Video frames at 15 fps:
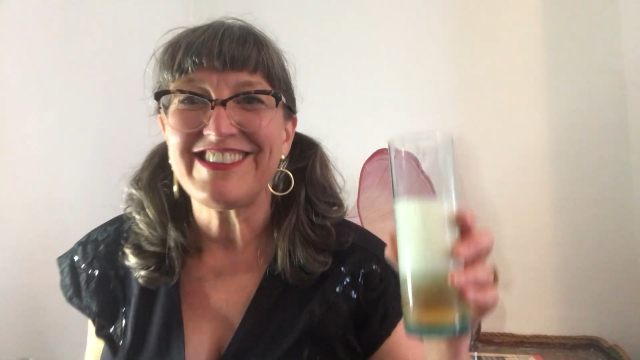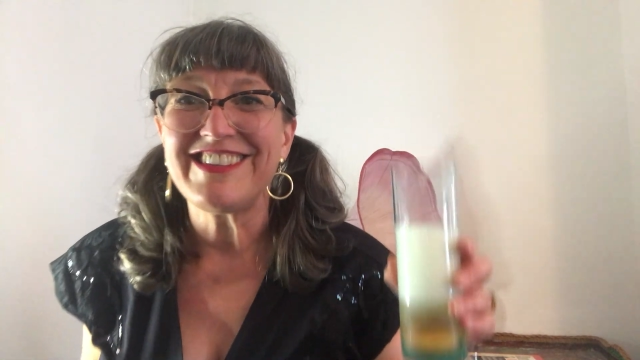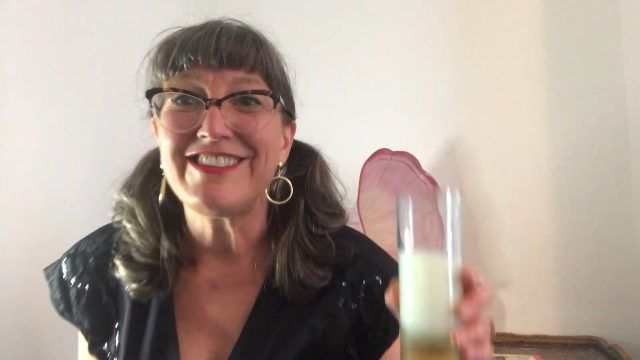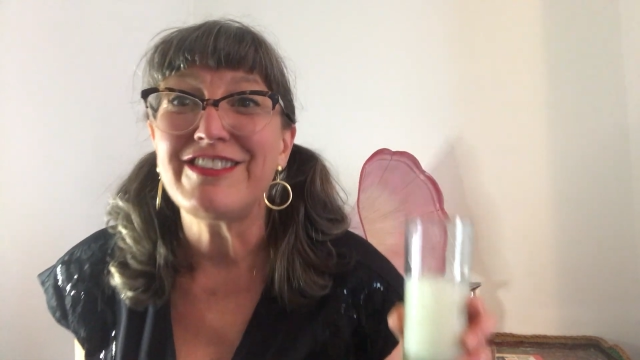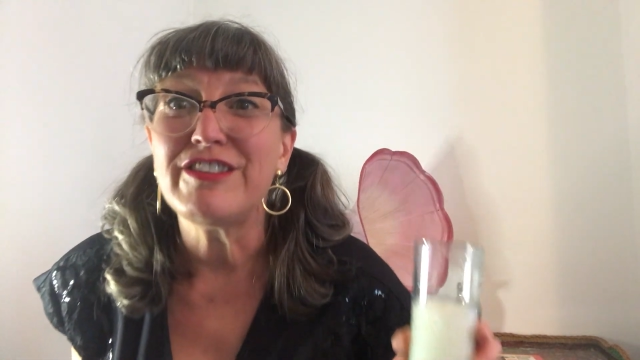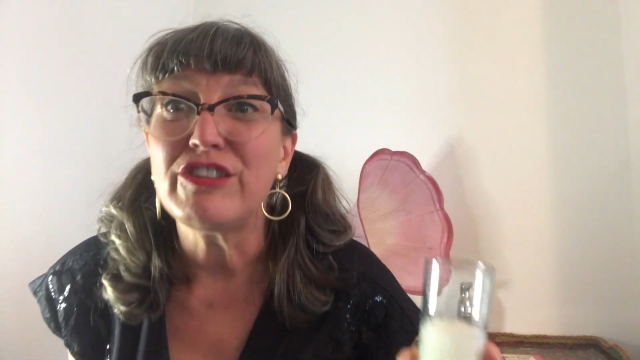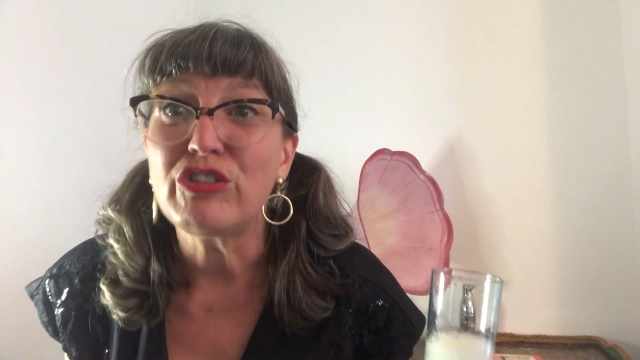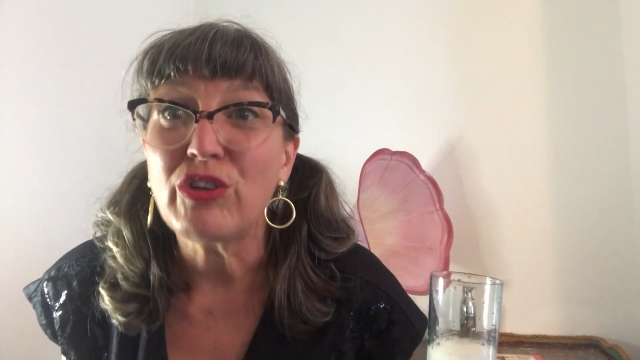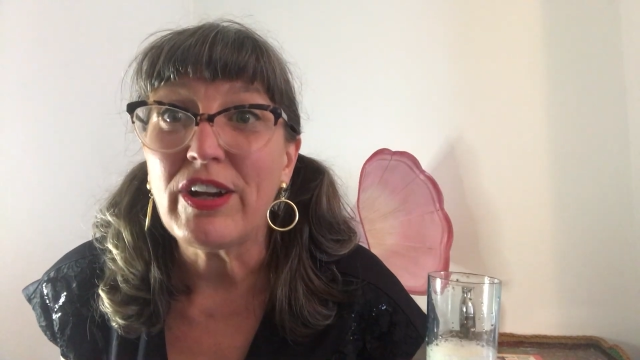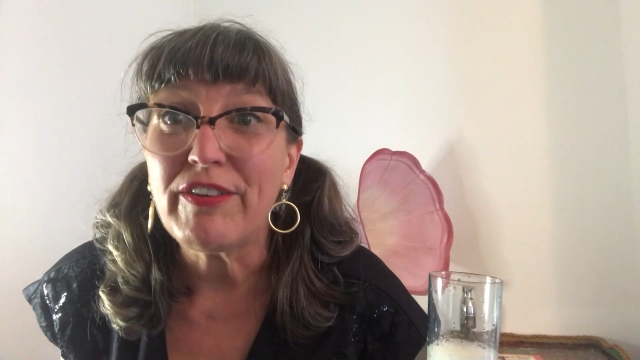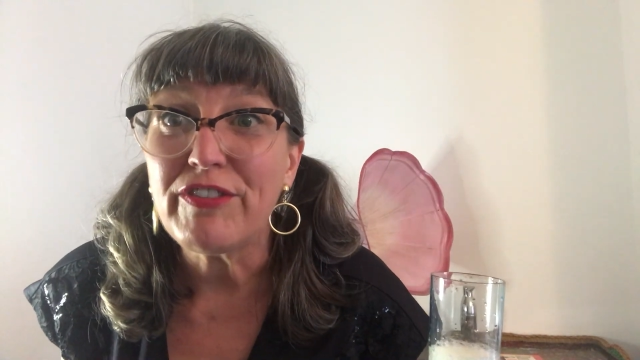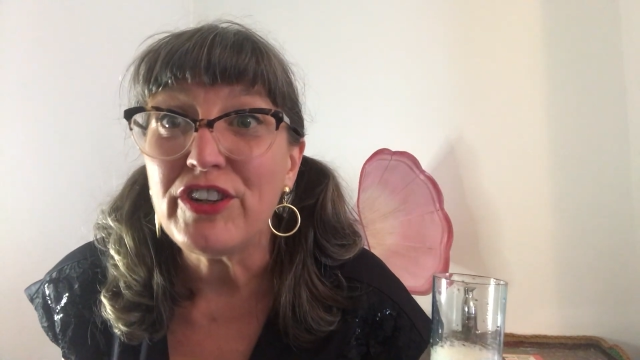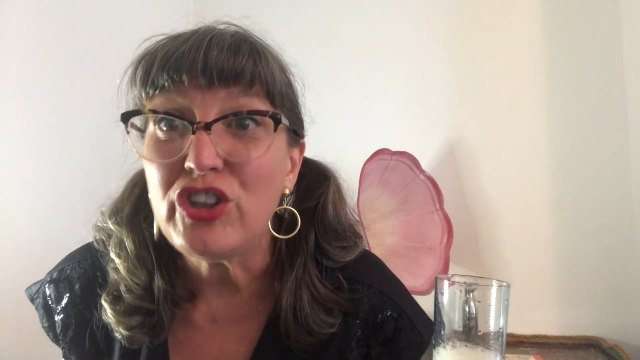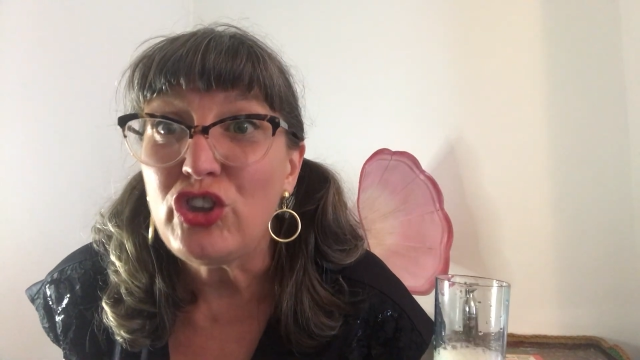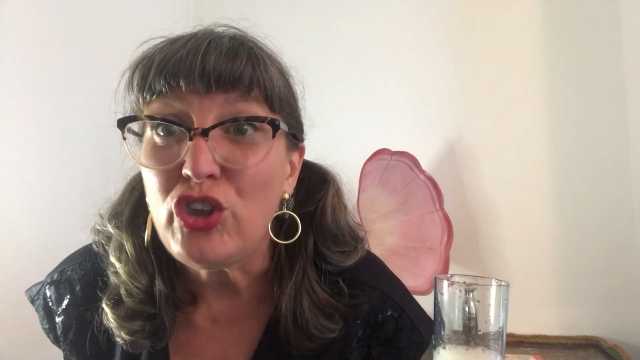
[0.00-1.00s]
this is a drink
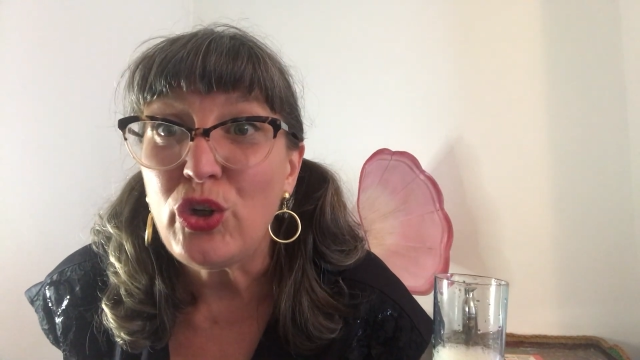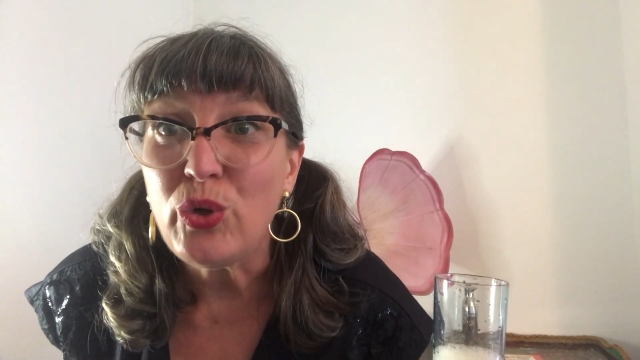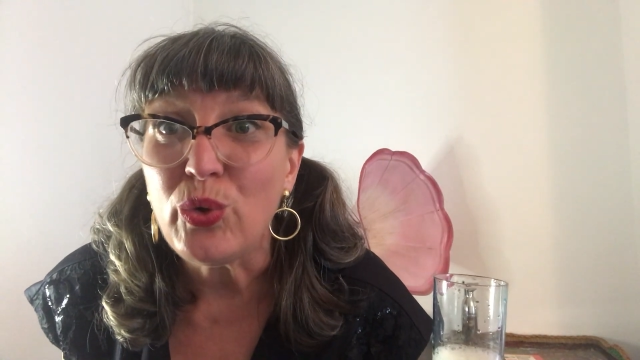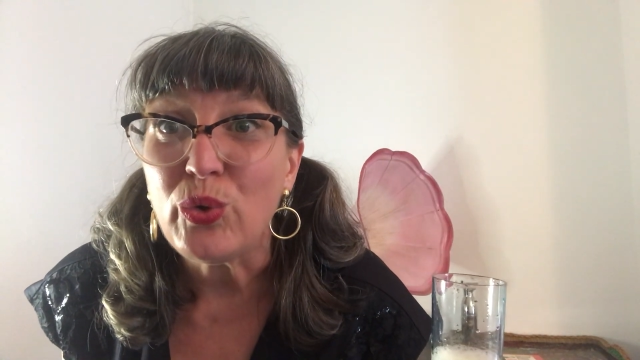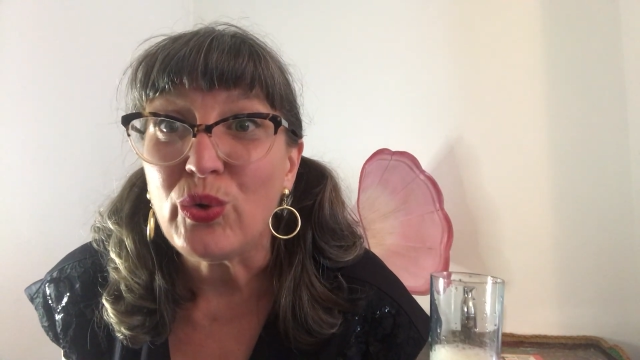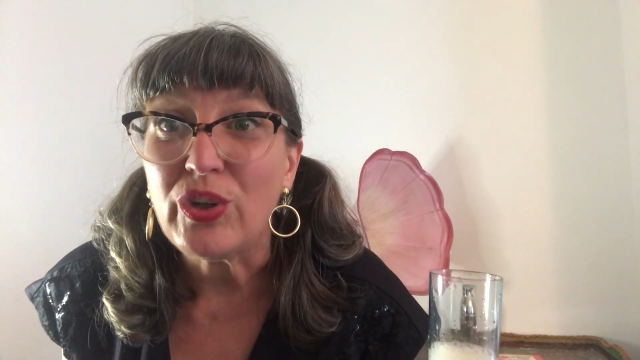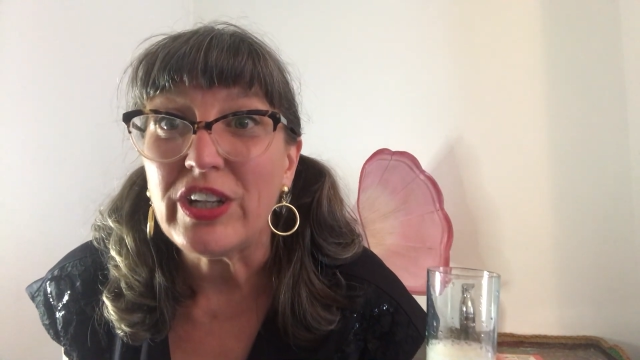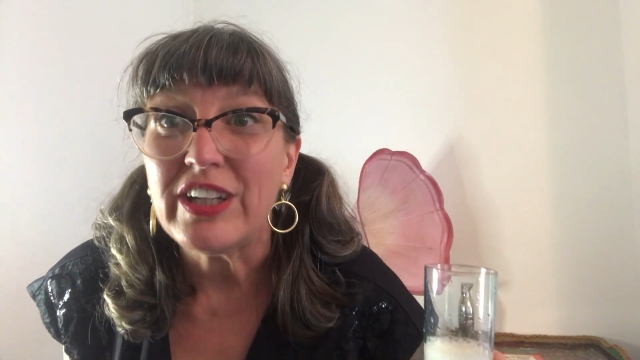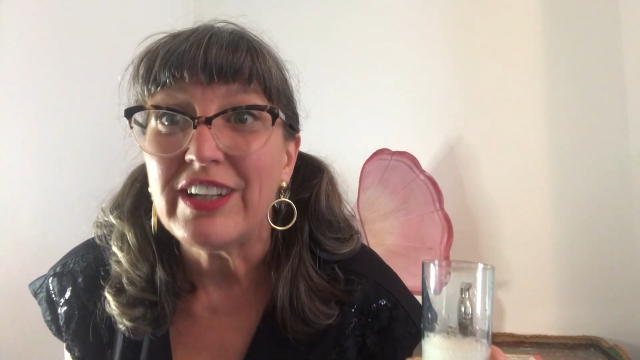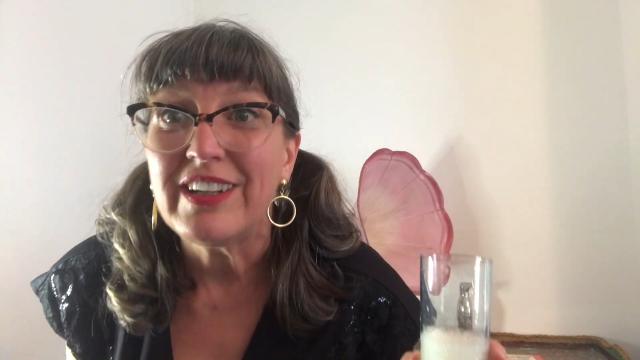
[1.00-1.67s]
for noon.